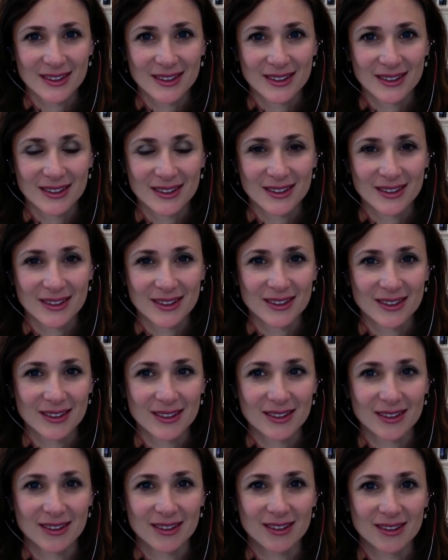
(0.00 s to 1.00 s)

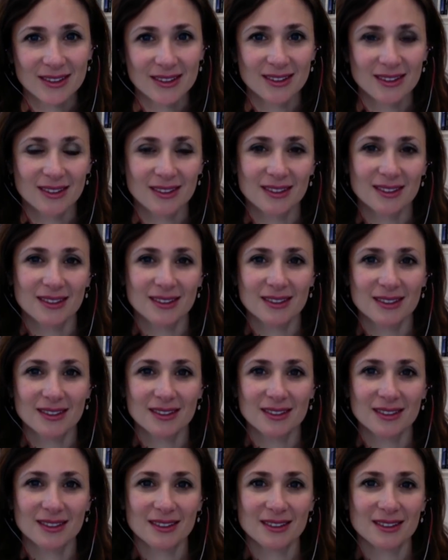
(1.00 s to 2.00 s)

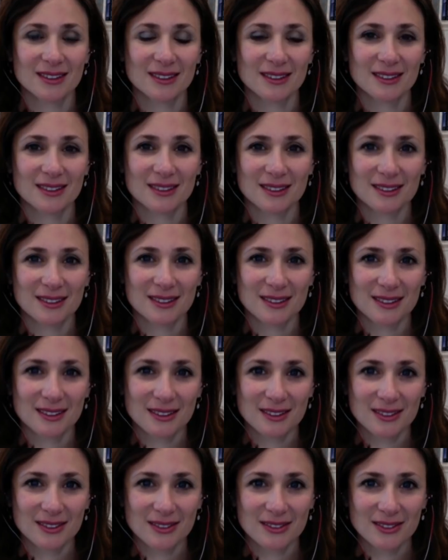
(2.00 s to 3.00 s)

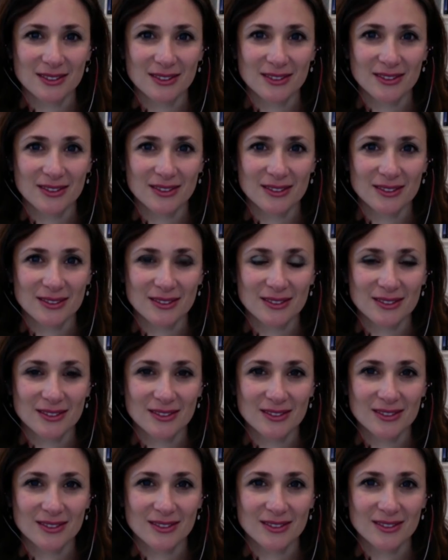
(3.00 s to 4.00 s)

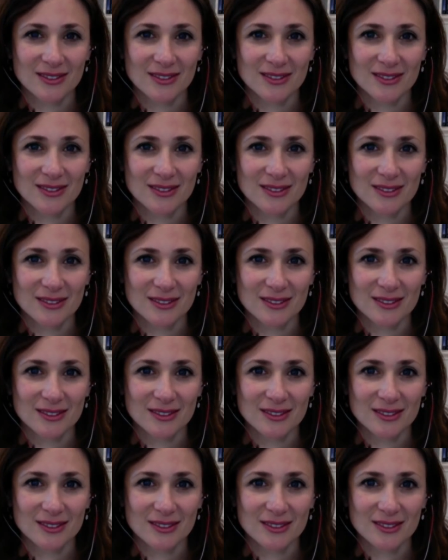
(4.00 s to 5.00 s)

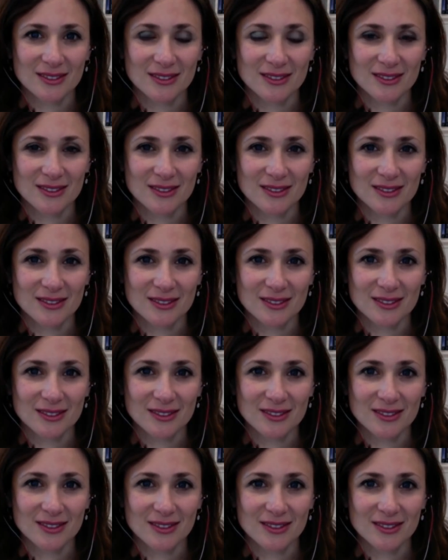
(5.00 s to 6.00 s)

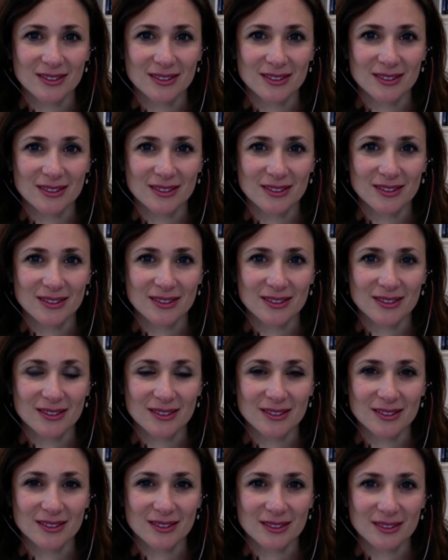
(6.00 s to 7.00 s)

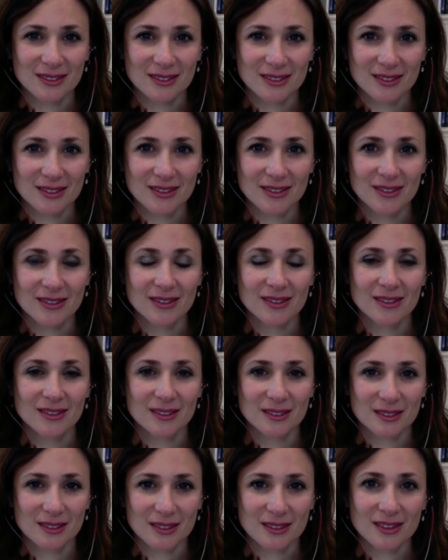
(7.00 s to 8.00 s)
This person isn't speaking.